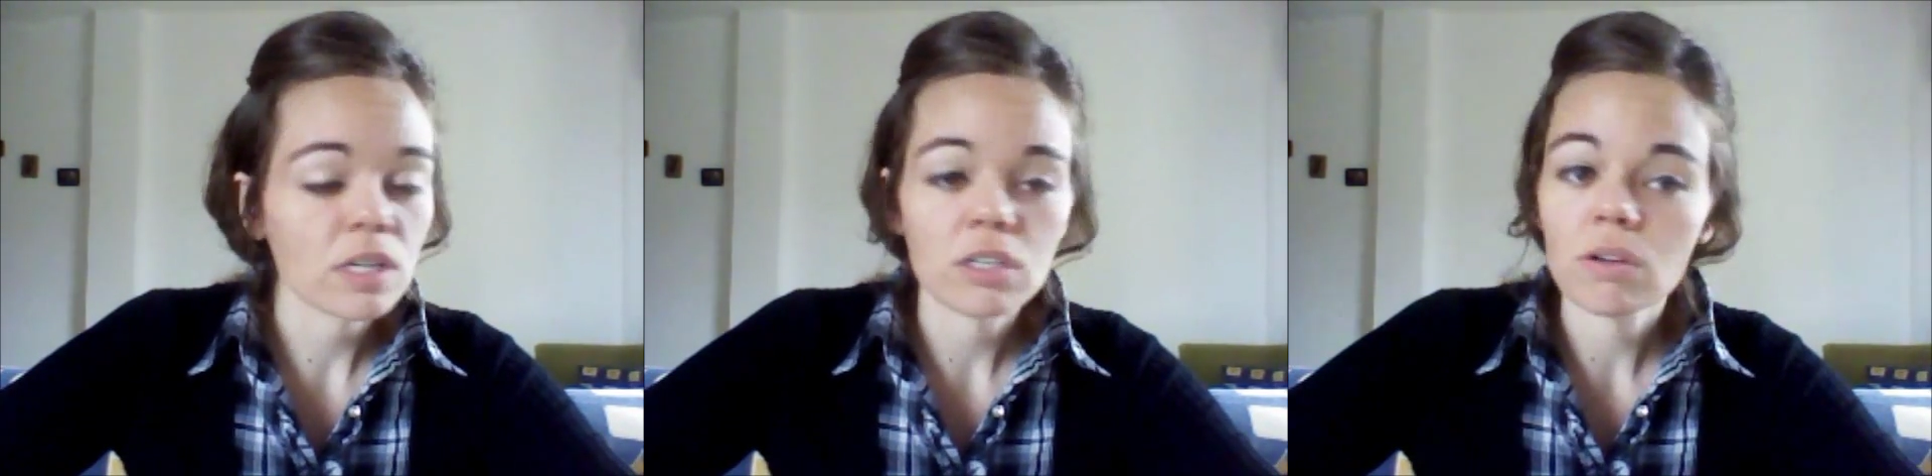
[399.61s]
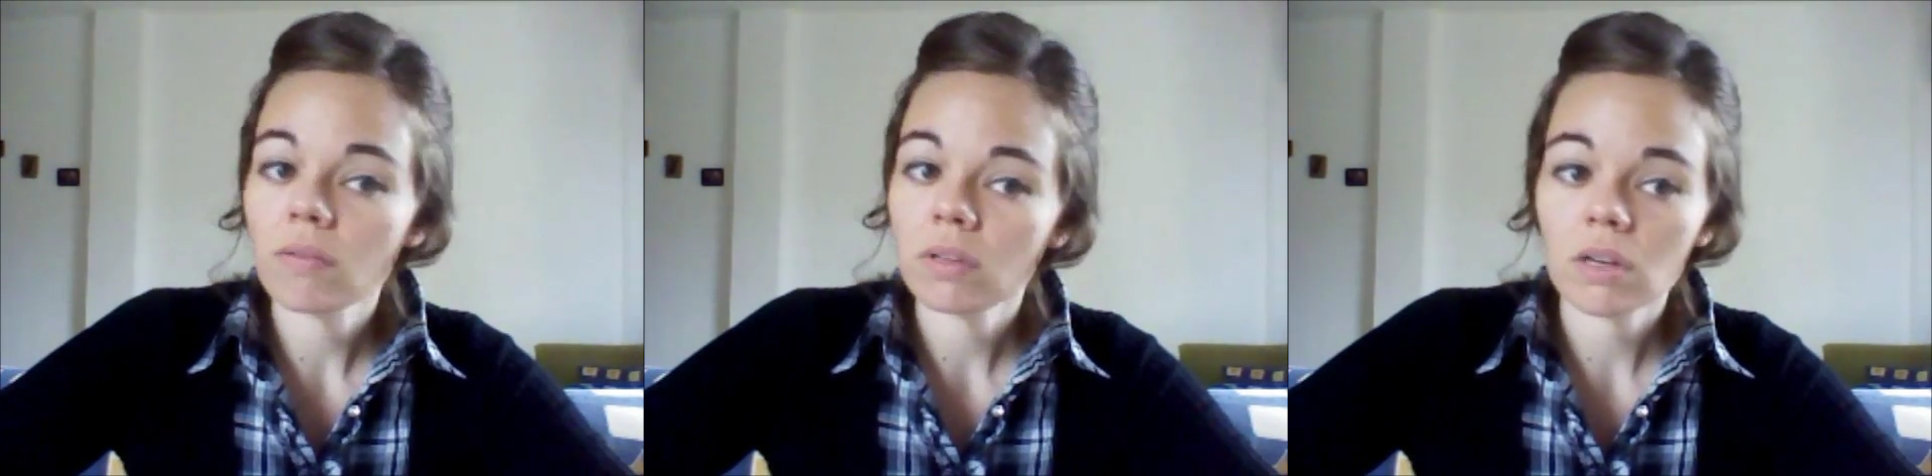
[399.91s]
and you
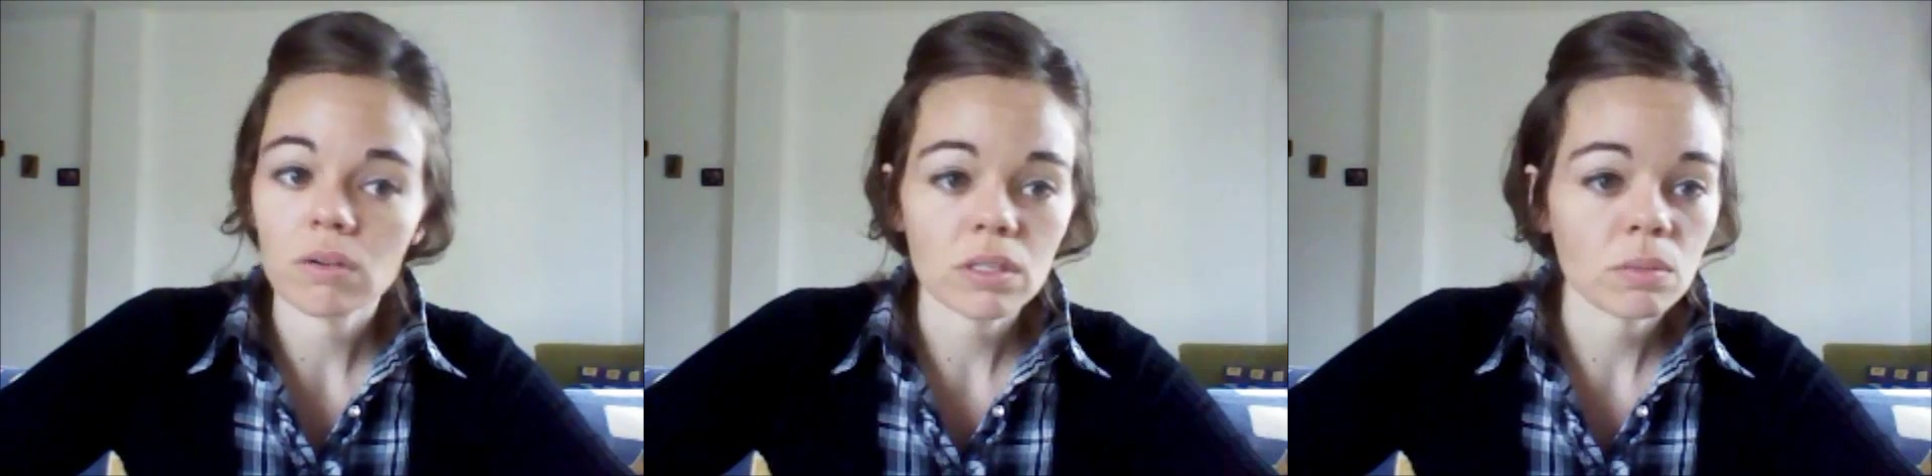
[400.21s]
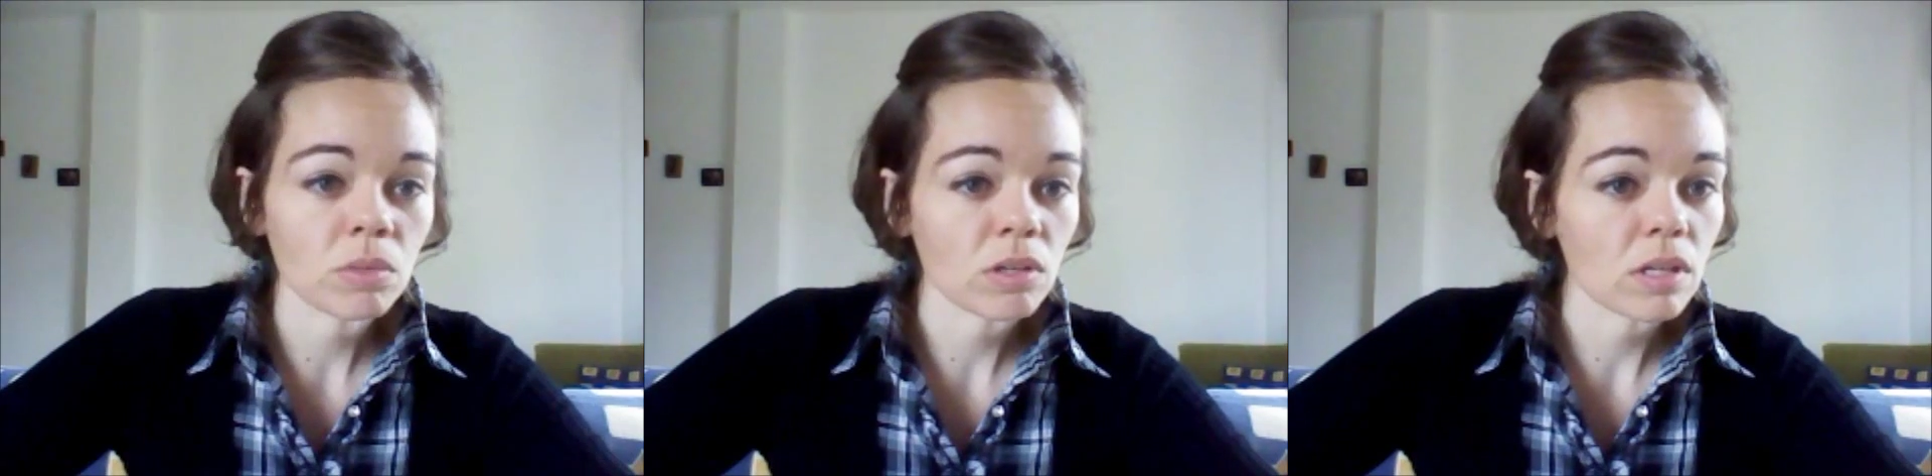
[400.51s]
have no
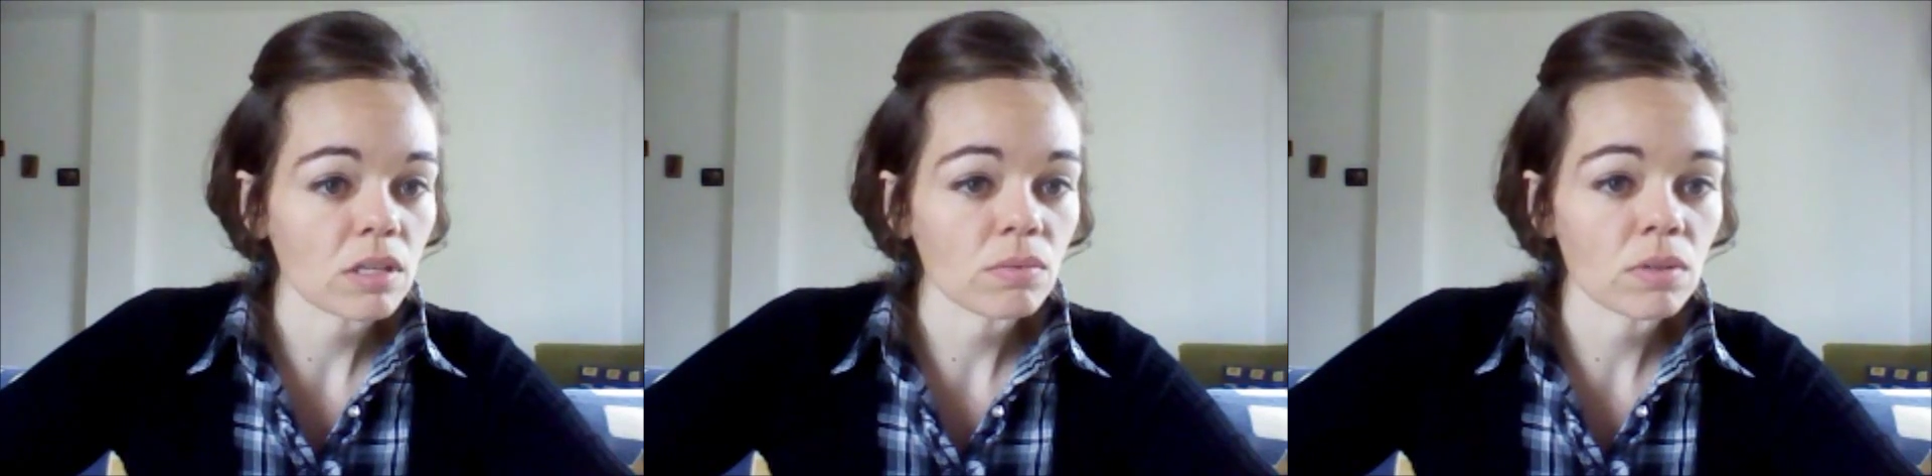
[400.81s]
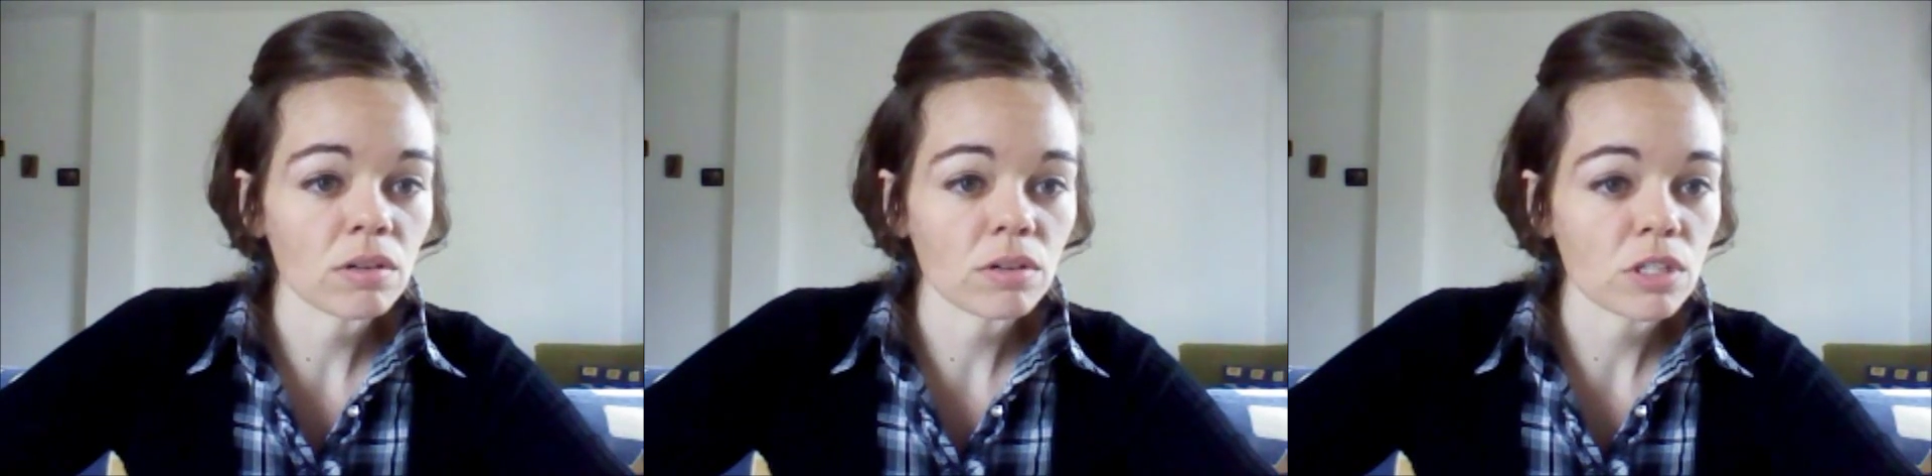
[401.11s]
experience
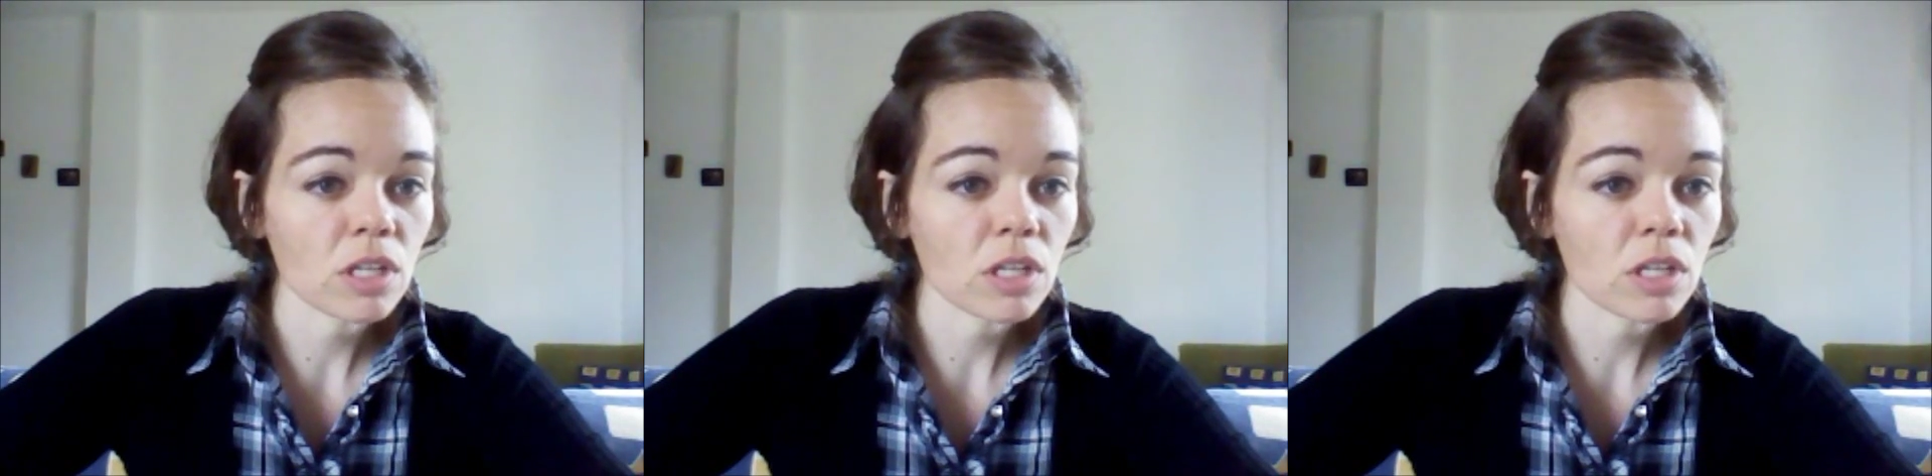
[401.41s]
with large